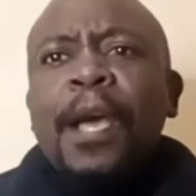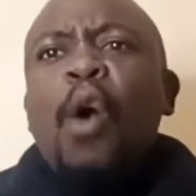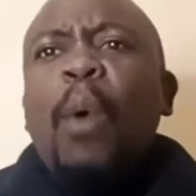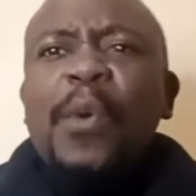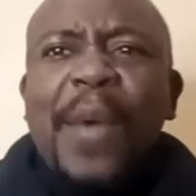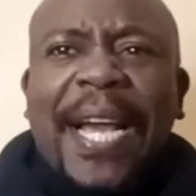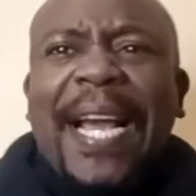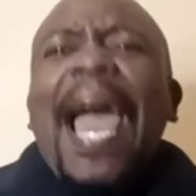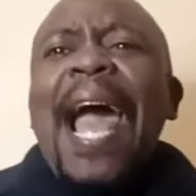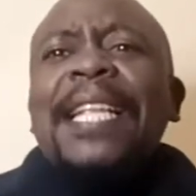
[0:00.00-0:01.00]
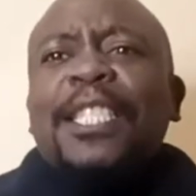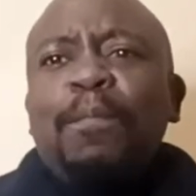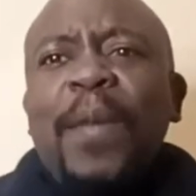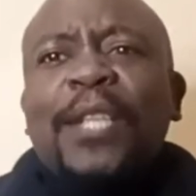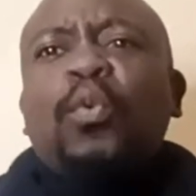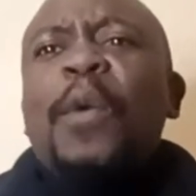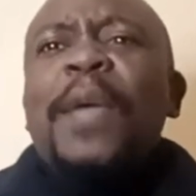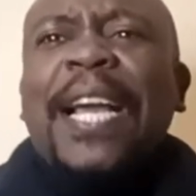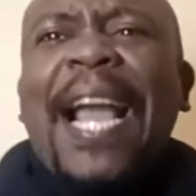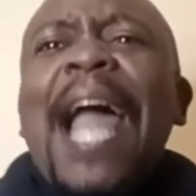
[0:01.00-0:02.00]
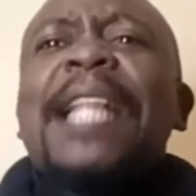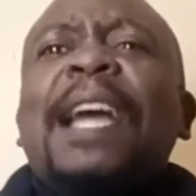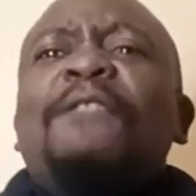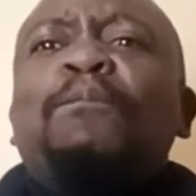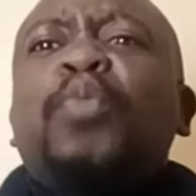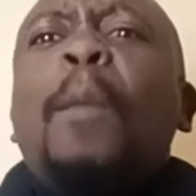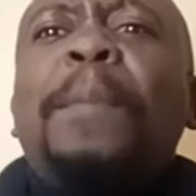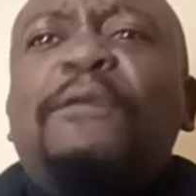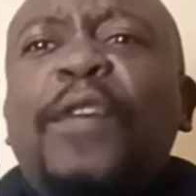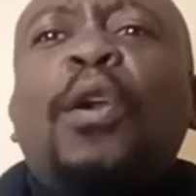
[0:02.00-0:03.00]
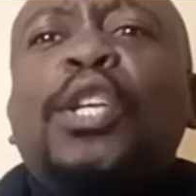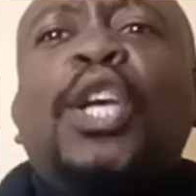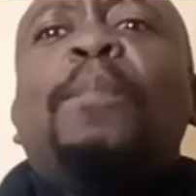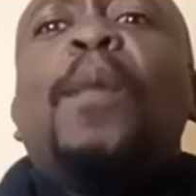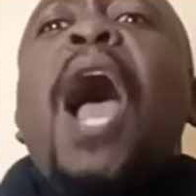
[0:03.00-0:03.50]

when we can't meet, when we can't have proper fellowship,